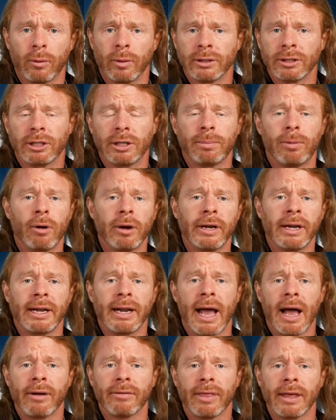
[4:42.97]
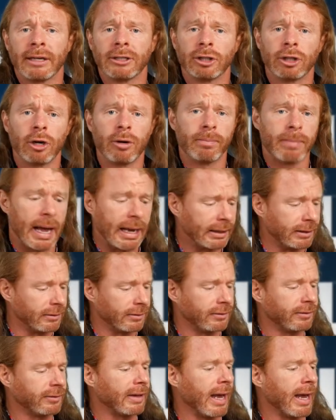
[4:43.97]
when she pointed out that Joe
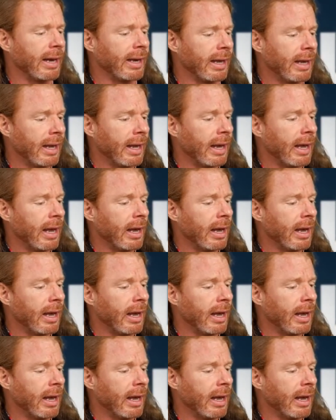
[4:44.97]
Biden said,